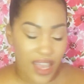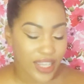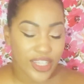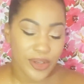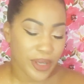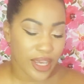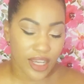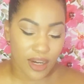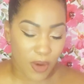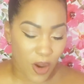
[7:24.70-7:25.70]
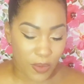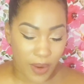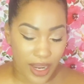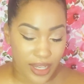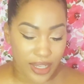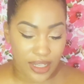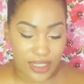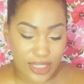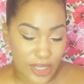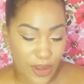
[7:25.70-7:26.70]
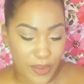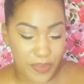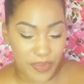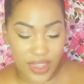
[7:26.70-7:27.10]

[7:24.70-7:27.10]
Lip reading: you can't get them all right. So